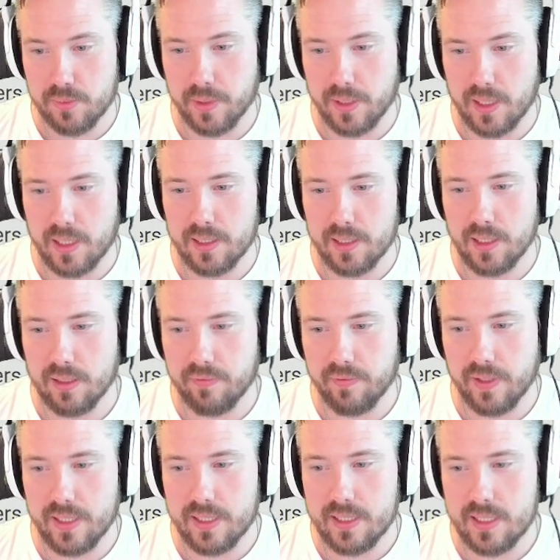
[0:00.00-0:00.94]
but unlike
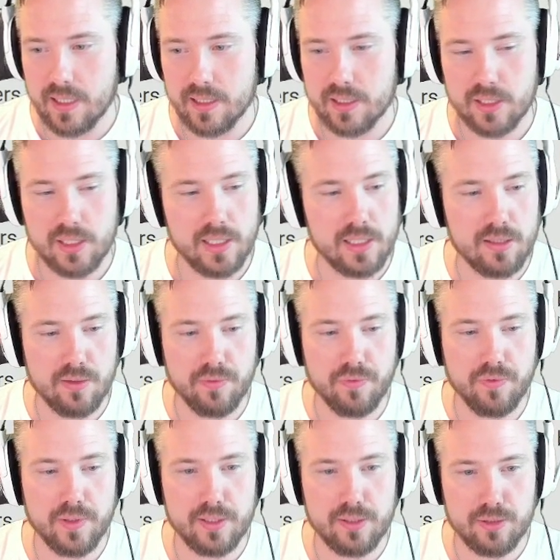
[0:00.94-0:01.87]
Venezia, she has no
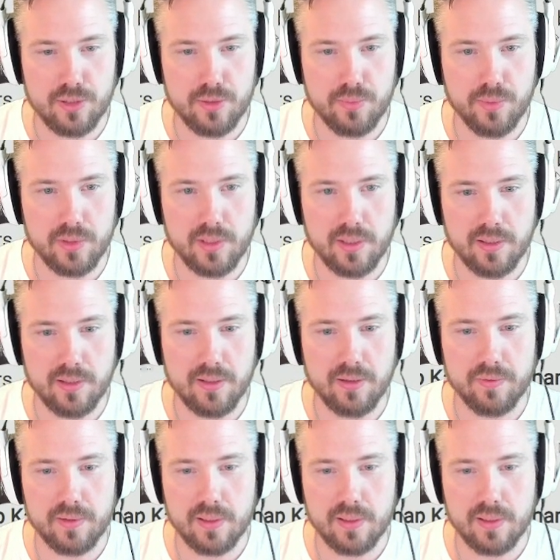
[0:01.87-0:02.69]
fighter spotting her.